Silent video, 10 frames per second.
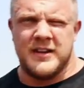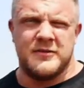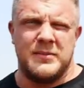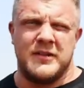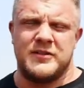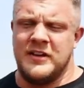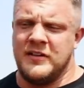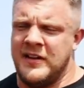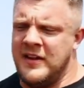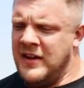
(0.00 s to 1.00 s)
massive big
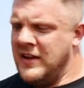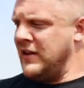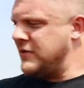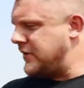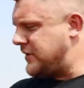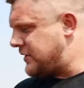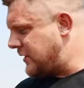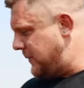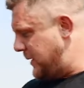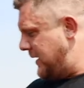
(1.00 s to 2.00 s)
shield. So this is
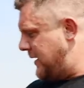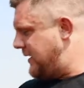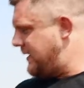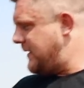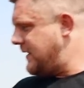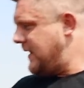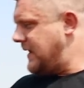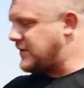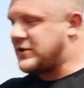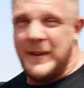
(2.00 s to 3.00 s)
going to be,
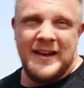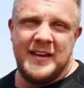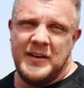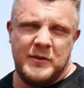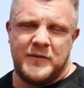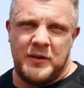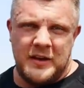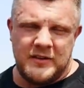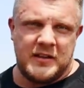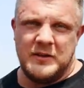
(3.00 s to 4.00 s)
it's a speed, you know, for
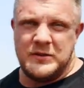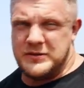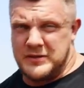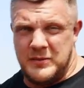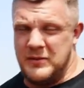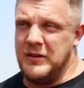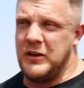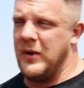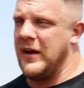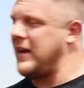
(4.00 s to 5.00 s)
300 kilos it's going to be really
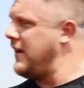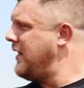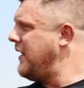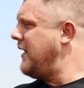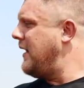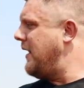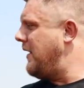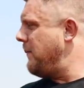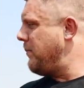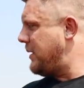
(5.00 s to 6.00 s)
quick.
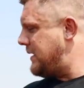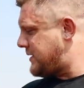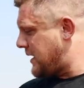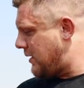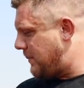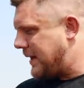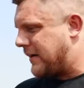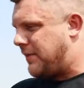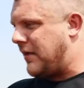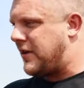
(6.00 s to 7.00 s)
But it's still a big
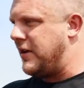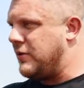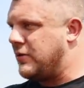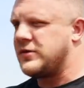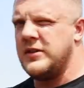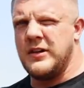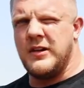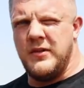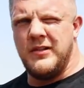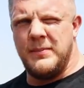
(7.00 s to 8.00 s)
bulky yoke, so you've
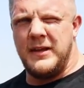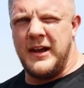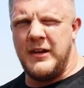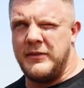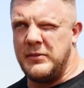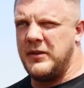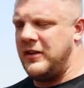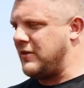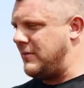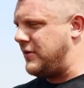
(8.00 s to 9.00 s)
got to really be careful with
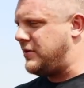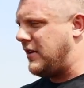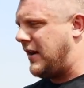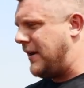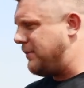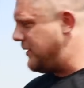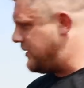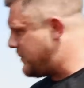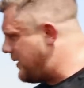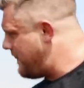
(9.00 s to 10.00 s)
it. You've got to make sure your hand
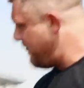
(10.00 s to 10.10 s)
placement.